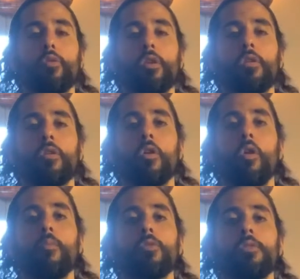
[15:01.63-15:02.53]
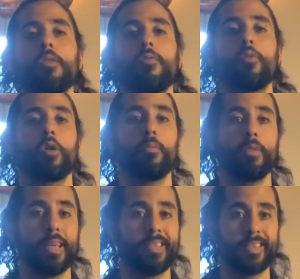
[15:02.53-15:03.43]
here almost as if you were going to
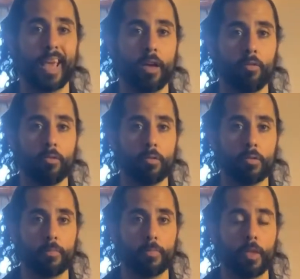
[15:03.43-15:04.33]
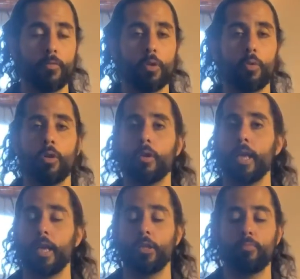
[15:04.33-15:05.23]
play scales. If you were,
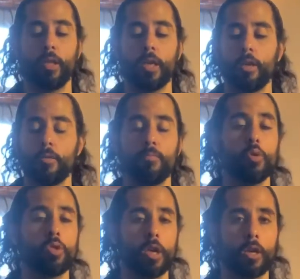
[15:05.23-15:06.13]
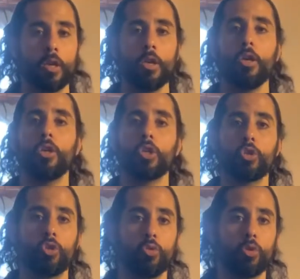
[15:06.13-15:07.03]
again, playing music,
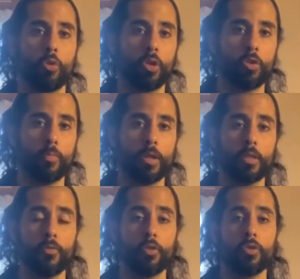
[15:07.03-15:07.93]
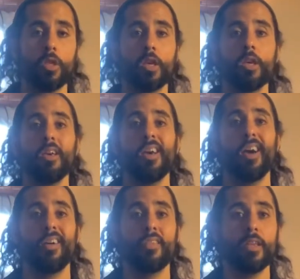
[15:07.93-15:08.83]
you'd tune your instrument as the first thing,
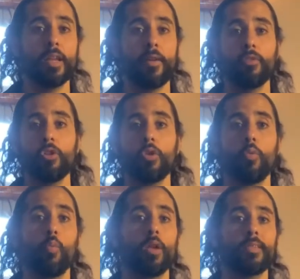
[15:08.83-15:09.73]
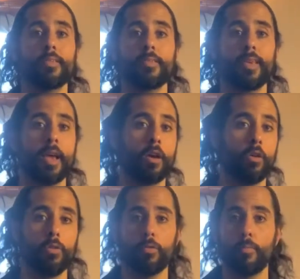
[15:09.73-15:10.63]
and then you'd have to know what
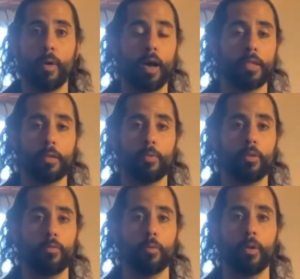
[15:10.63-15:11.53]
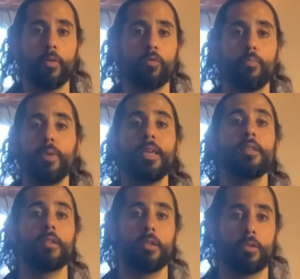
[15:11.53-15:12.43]
scales are possible for whatever
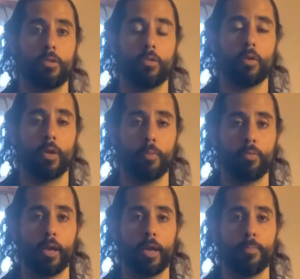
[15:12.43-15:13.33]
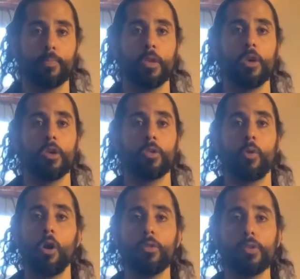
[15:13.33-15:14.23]
pieces you're going to play. So
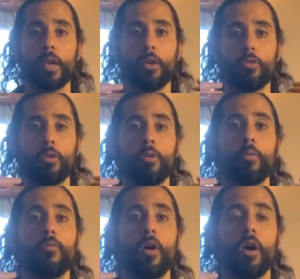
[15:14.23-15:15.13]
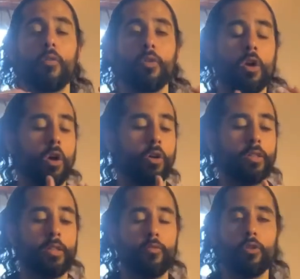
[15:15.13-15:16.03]
our scales are going to involve our
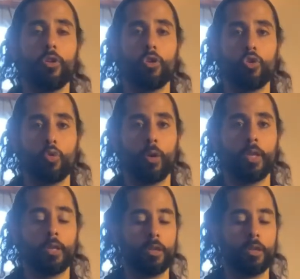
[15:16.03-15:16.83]
different joint